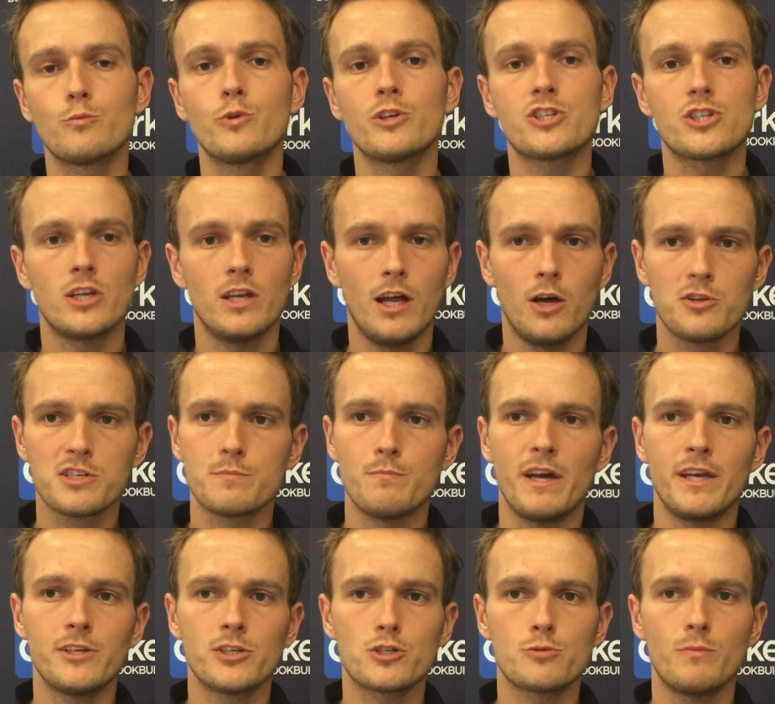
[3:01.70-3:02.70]
which allows
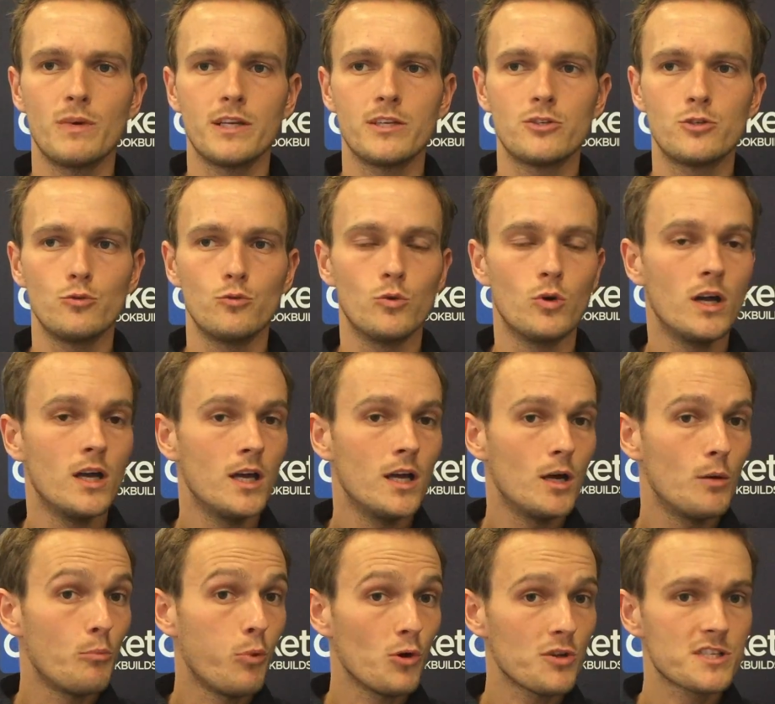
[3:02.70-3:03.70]
management to
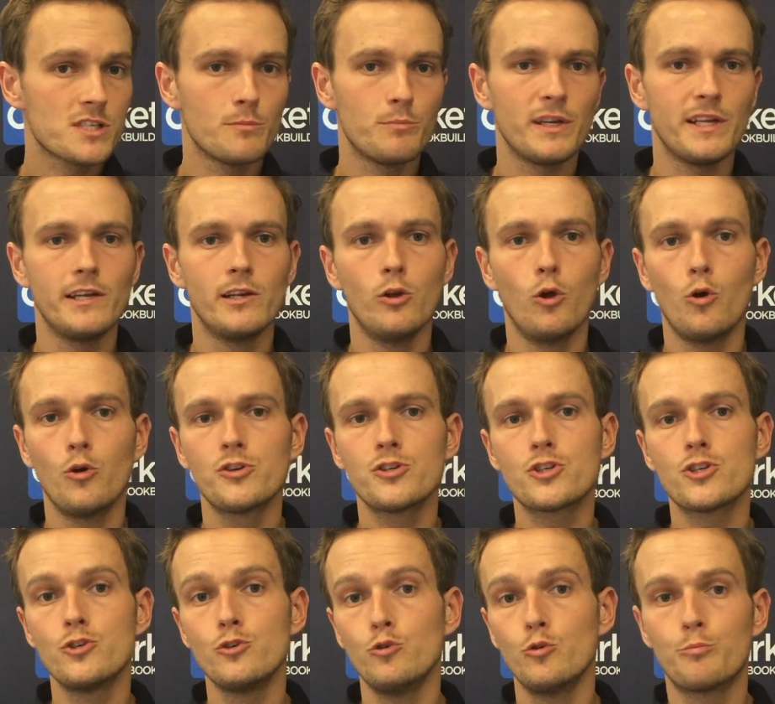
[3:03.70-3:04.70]
possibly launch
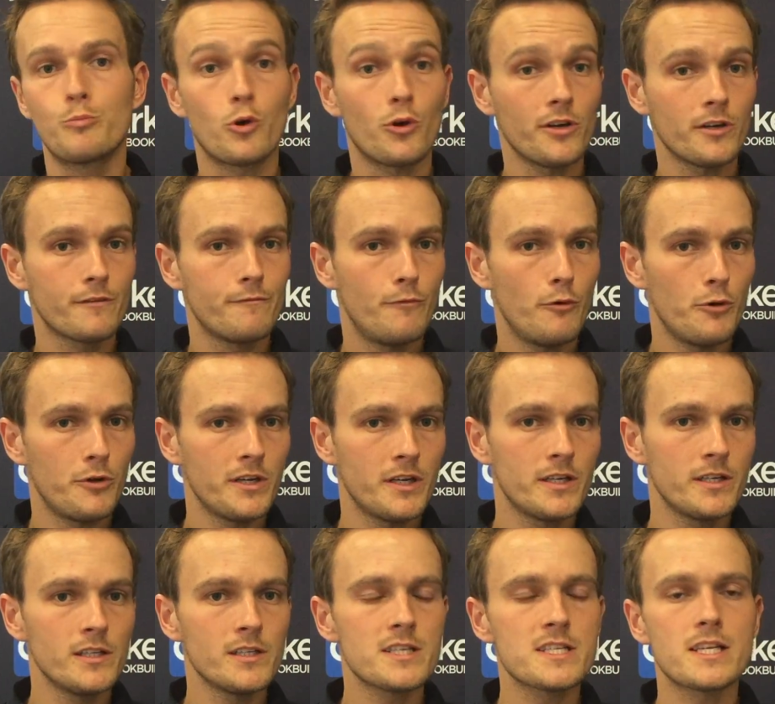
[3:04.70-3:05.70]
new product
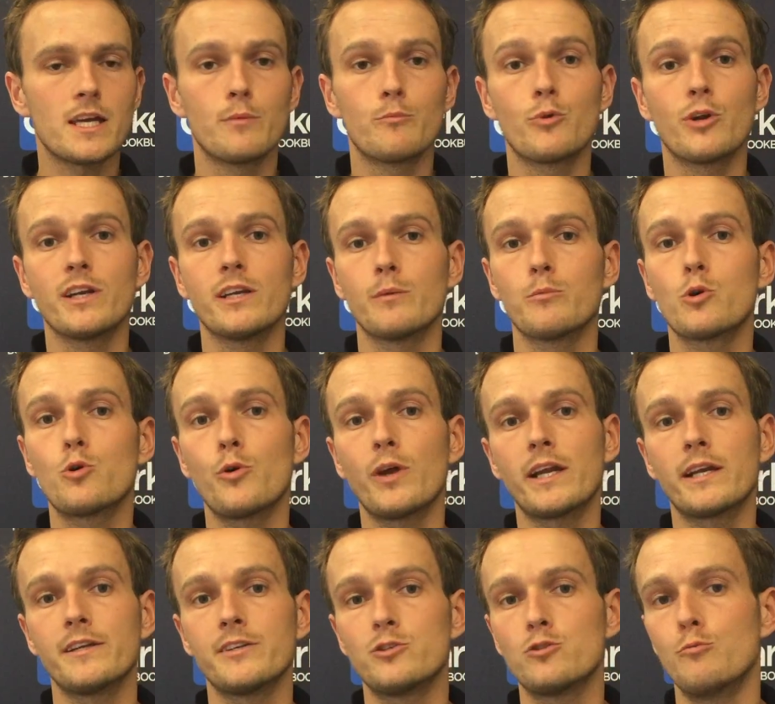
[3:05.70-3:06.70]
verticals and bring them
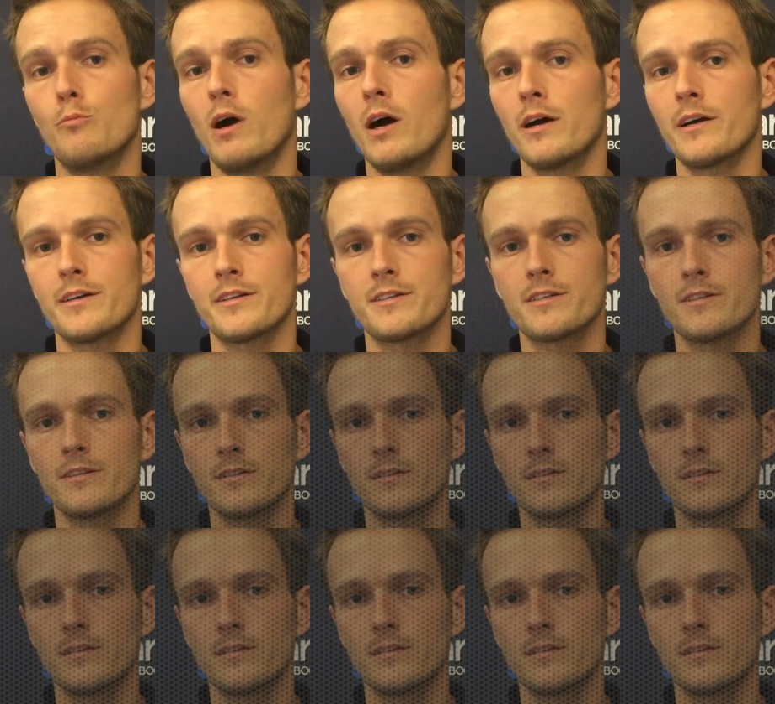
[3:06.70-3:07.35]
quickly to market.